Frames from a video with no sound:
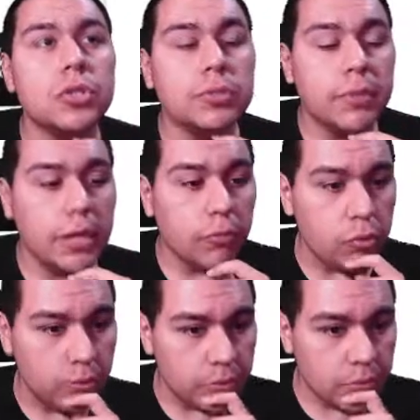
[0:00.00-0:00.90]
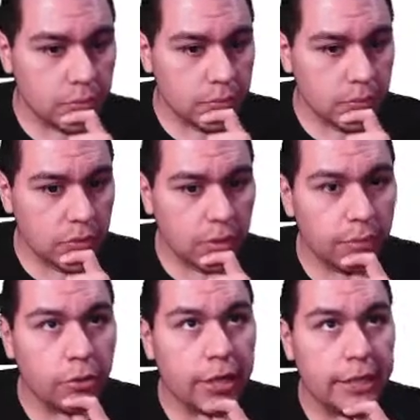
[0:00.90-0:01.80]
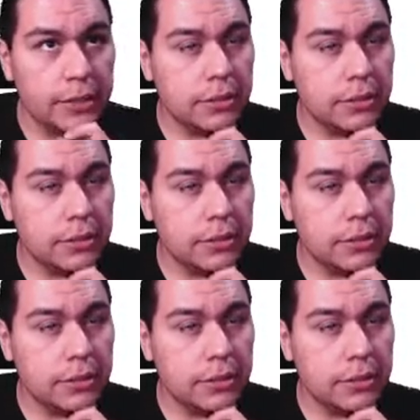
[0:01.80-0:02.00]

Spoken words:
to my group. Number 8.